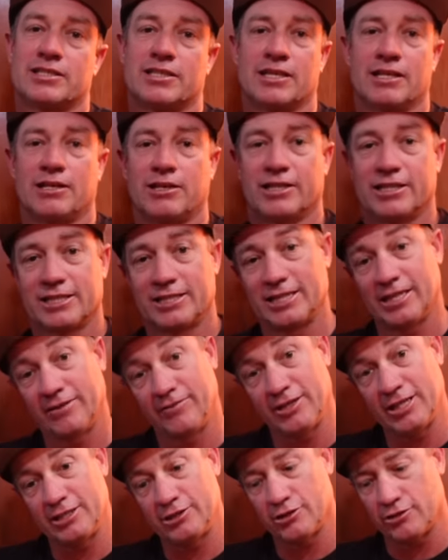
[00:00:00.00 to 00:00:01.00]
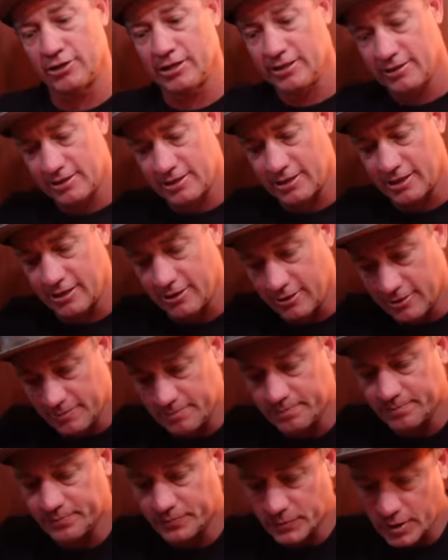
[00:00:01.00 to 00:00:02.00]
They're like a C V joint, so
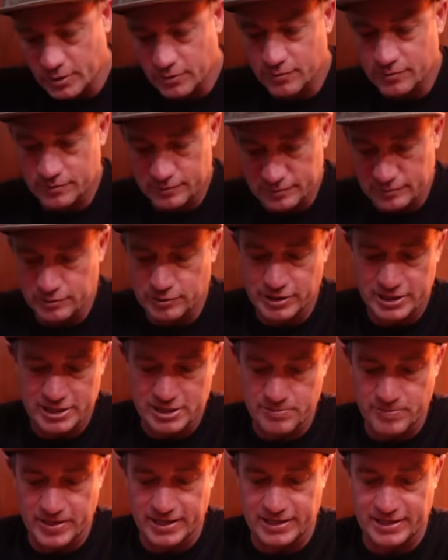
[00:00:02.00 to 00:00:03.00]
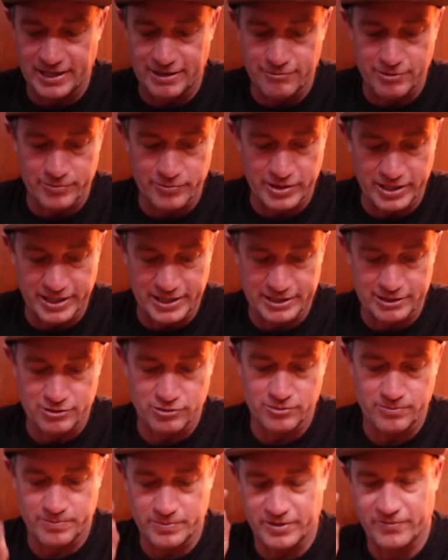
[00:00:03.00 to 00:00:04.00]
we'll inspect that when we get to
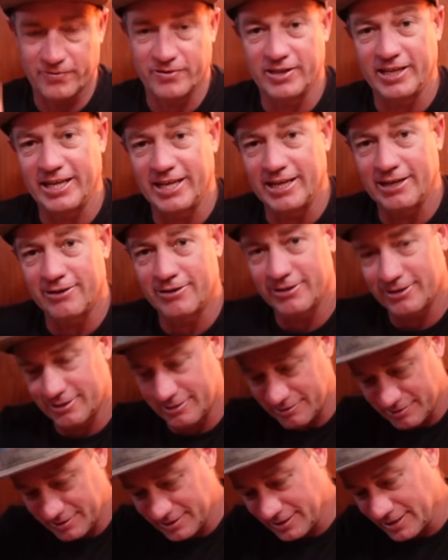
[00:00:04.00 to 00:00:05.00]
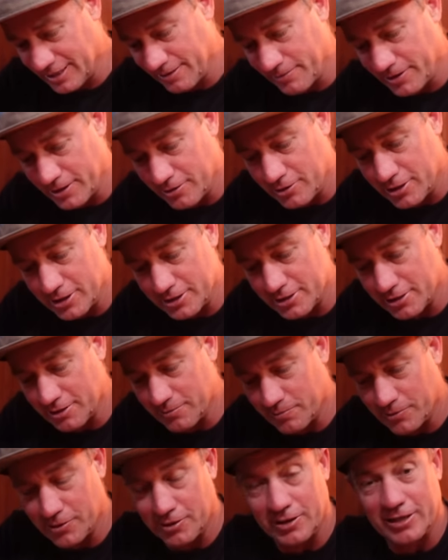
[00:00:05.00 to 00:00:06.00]
it, but for now keep our eyes on the
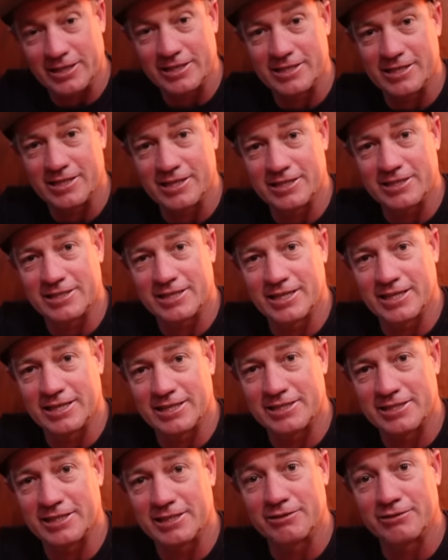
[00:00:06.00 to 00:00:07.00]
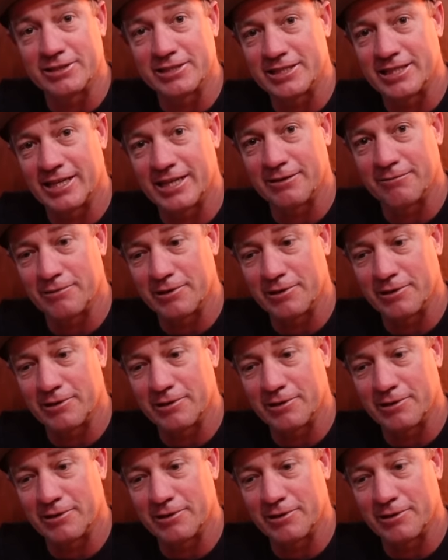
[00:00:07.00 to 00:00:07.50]
prize, and it's the seal to start